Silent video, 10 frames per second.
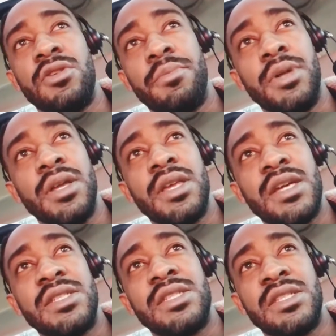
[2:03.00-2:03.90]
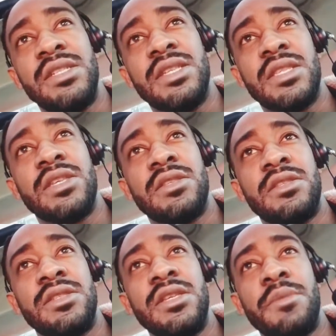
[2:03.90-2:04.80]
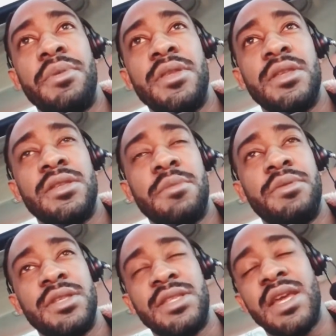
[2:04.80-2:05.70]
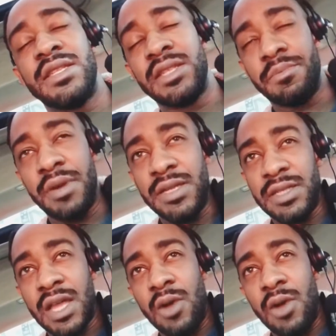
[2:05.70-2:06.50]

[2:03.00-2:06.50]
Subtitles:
blood gas just to see the status of the patient,